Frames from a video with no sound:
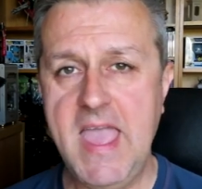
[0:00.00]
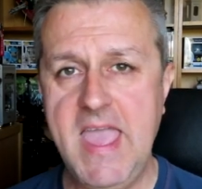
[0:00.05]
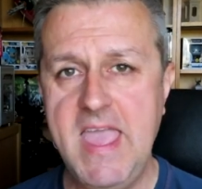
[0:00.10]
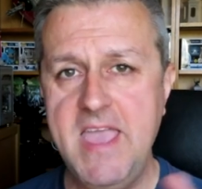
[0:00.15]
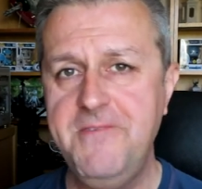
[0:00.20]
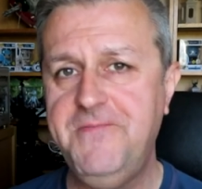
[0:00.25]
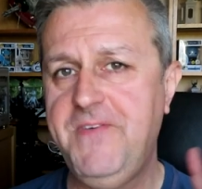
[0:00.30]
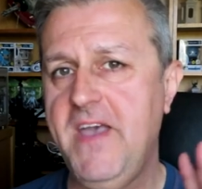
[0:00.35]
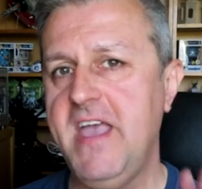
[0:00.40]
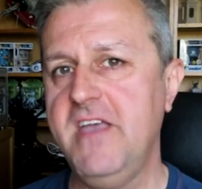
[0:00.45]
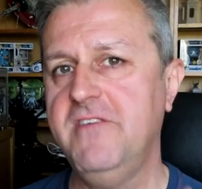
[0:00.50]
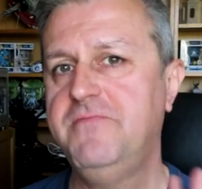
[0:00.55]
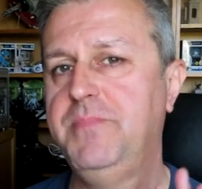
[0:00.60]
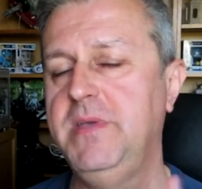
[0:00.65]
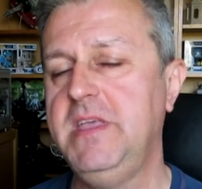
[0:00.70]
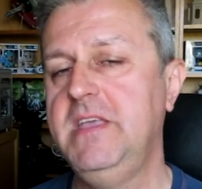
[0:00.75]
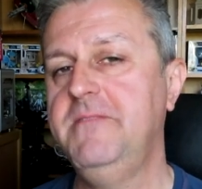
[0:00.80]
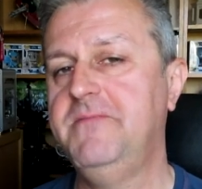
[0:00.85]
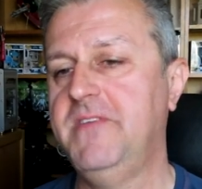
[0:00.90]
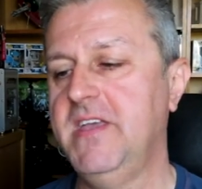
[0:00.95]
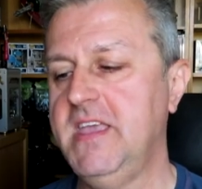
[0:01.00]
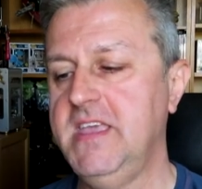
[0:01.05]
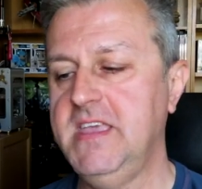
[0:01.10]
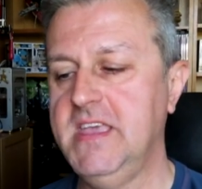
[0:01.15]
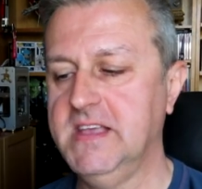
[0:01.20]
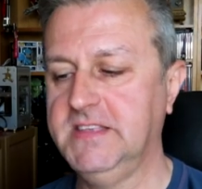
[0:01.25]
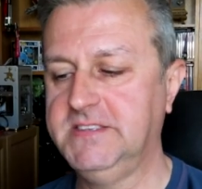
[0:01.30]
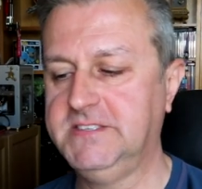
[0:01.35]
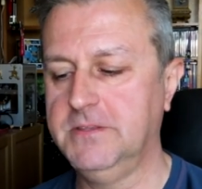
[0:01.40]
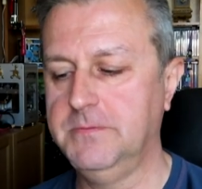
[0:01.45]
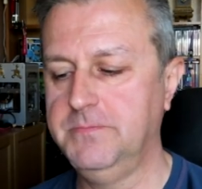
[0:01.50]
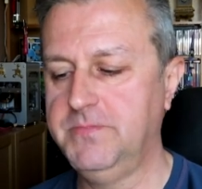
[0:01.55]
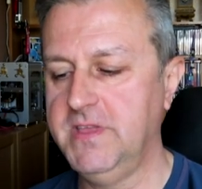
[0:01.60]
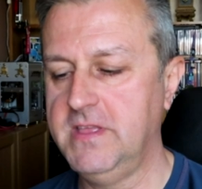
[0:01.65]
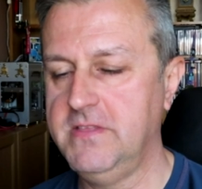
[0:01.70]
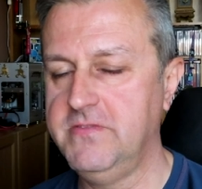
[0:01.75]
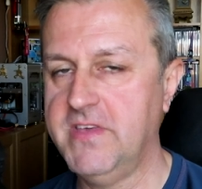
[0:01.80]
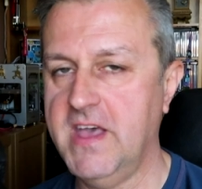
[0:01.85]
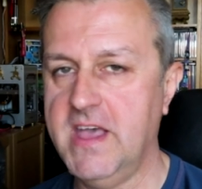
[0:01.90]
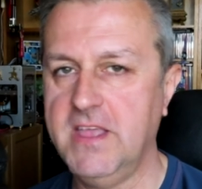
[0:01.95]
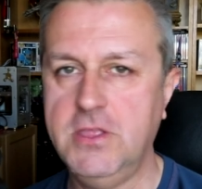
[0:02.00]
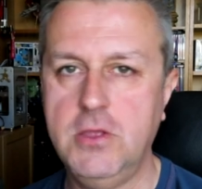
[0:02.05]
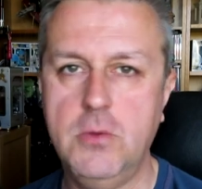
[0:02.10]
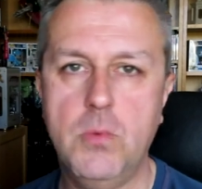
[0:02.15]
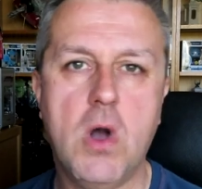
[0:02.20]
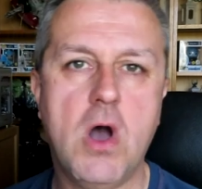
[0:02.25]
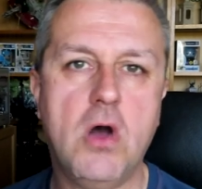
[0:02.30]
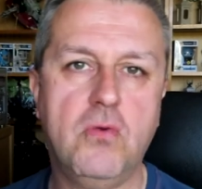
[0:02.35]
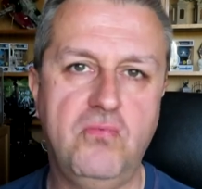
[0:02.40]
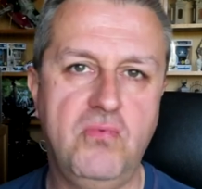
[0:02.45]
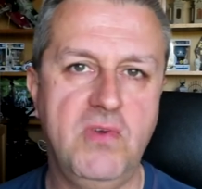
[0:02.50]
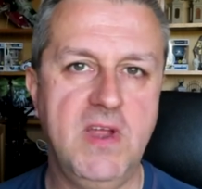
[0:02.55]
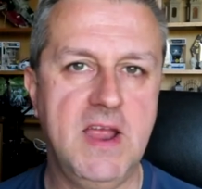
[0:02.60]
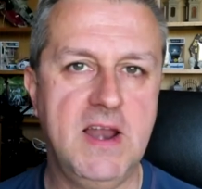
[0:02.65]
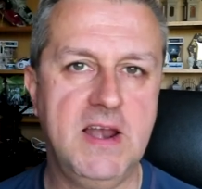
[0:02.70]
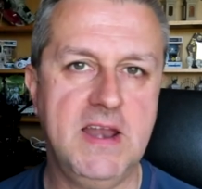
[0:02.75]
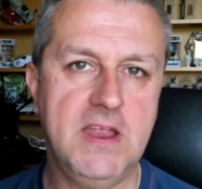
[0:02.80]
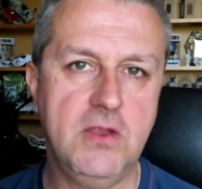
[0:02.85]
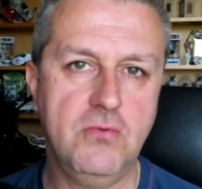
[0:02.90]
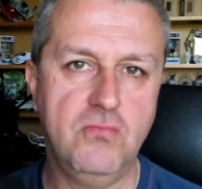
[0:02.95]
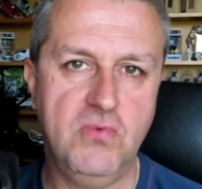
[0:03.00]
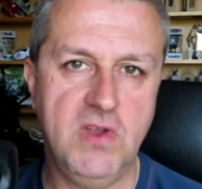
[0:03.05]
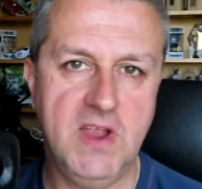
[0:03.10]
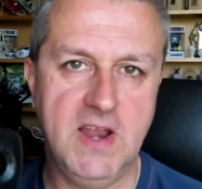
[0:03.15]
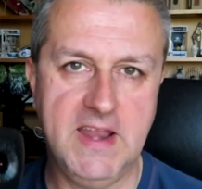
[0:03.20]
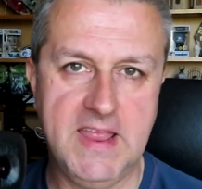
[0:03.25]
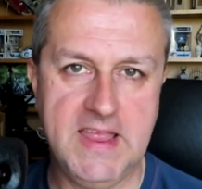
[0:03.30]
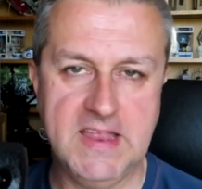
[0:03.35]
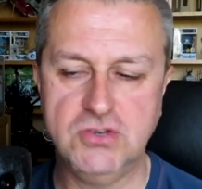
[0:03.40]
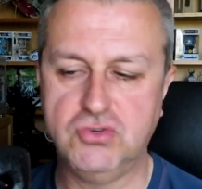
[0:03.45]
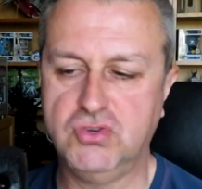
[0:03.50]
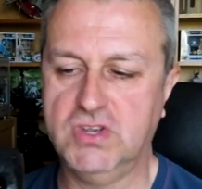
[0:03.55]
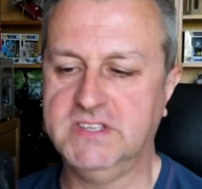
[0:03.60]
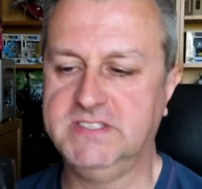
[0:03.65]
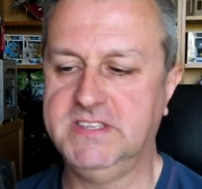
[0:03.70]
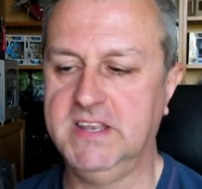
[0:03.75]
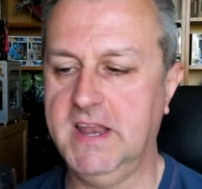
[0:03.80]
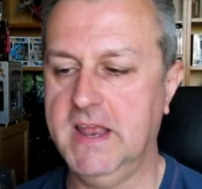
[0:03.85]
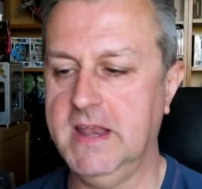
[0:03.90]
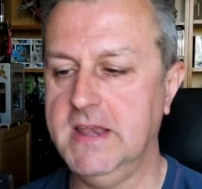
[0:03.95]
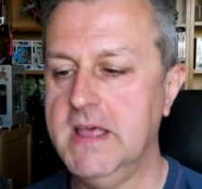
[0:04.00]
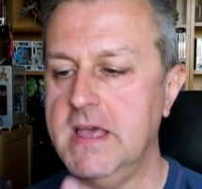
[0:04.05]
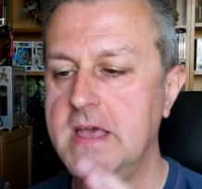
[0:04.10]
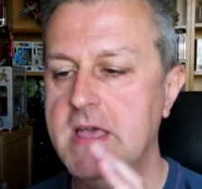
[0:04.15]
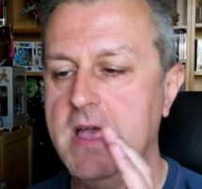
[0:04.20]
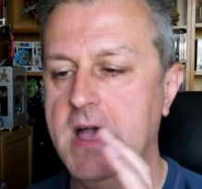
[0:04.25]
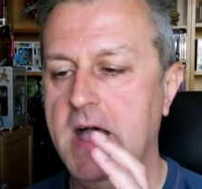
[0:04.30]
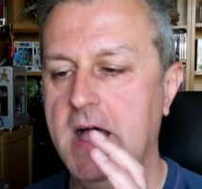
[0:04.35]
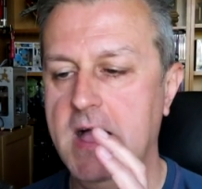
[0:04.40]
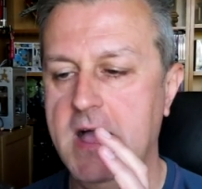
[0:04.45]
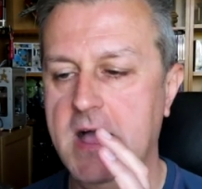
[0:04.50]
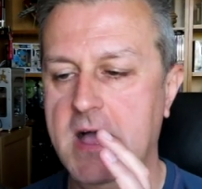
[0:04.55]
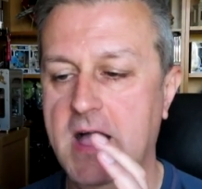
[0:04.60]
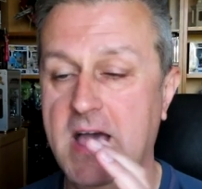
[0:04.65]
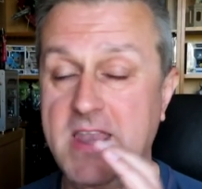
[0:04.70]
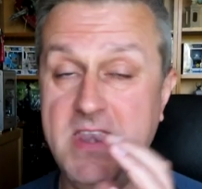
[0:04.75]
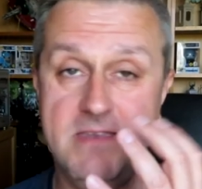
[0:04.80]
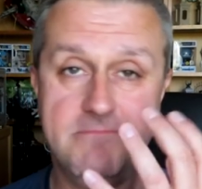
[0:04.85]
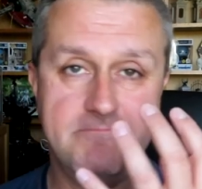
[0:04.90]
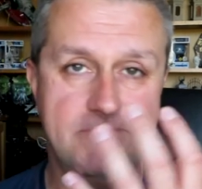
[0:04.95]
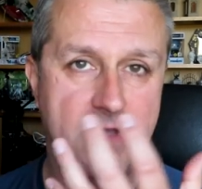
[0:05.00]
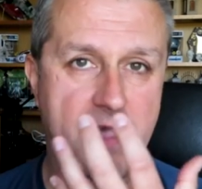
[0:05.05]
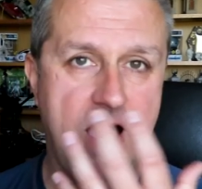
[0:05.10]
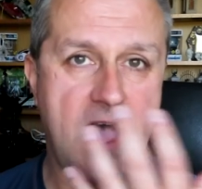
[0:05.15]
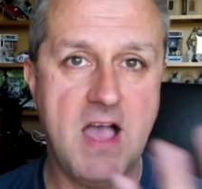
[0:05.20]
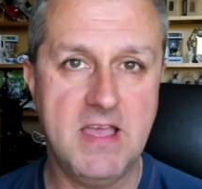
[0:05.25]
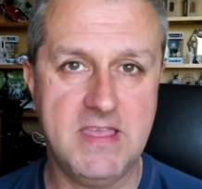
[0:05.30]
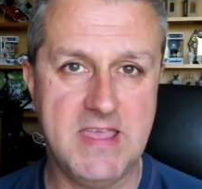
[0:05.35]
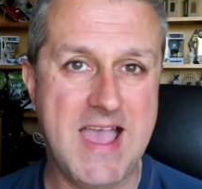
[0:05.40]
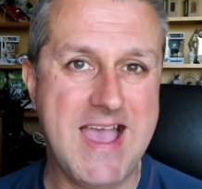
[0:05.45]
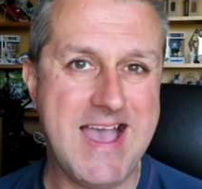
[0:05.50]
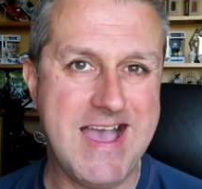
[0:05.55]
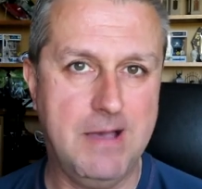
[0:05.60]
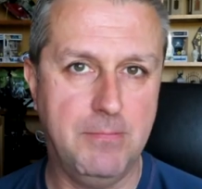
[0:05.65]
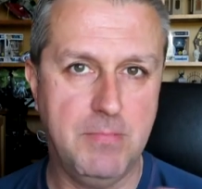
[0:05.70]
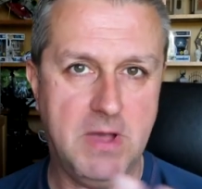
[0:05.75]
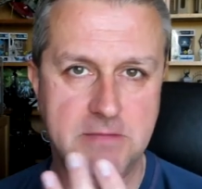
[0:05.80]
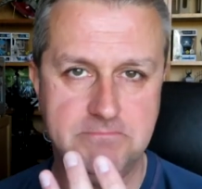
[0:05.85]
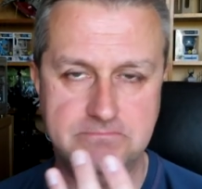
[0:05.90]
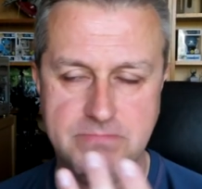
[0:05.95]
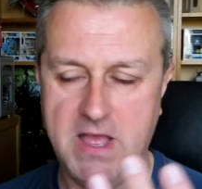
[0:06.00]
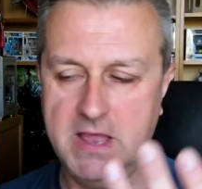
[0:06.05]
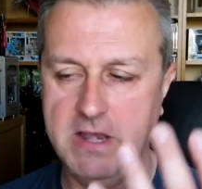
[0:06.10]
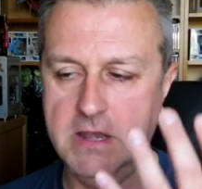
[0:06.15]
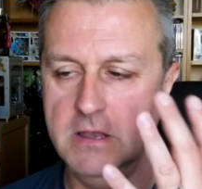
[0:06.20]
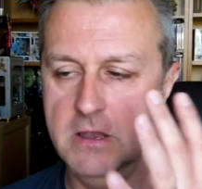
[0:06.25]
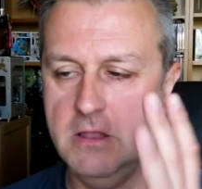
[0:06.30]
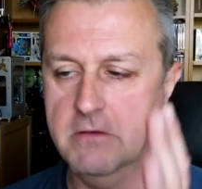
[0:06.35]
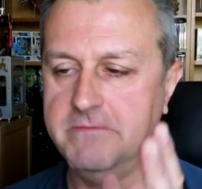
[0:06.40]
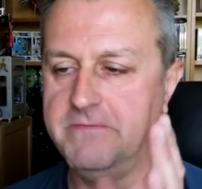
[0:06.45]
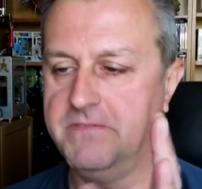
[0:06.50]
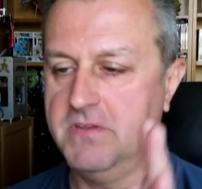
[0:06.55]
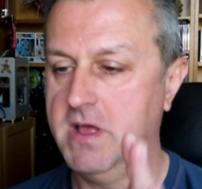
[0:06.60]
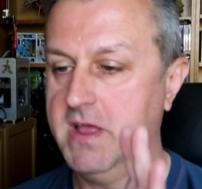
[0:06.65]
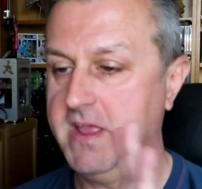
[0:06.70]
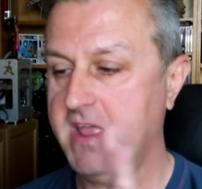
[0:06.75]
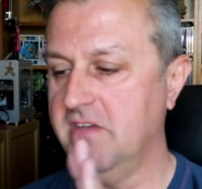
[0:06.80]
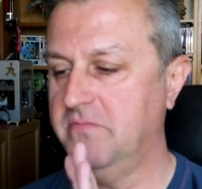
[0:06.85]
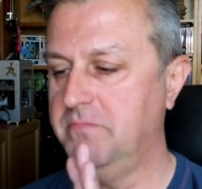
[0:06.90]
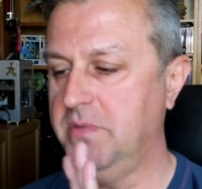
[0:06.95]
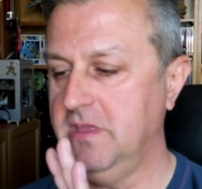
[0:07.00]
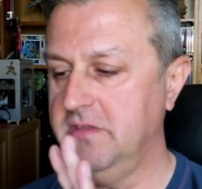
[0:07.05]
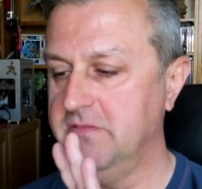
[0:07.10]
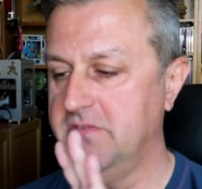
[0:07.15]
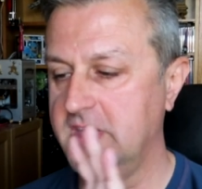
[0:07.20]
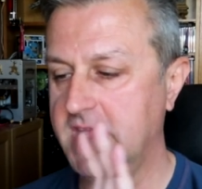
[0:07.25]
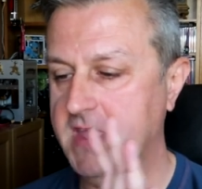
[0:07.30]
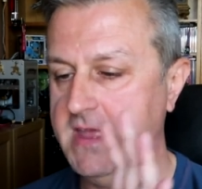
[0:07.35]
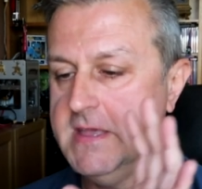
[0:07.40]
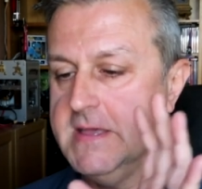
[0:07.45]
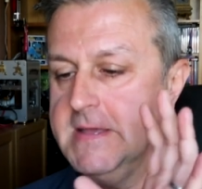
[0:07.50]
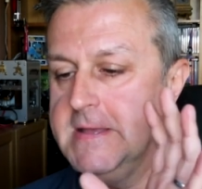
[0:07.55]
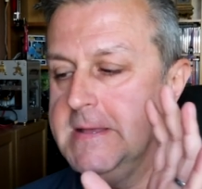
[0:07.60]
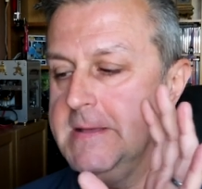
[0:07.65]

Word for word: If FPV is something that you are really, really interested in, uh, and I am, I, I love flying FPV.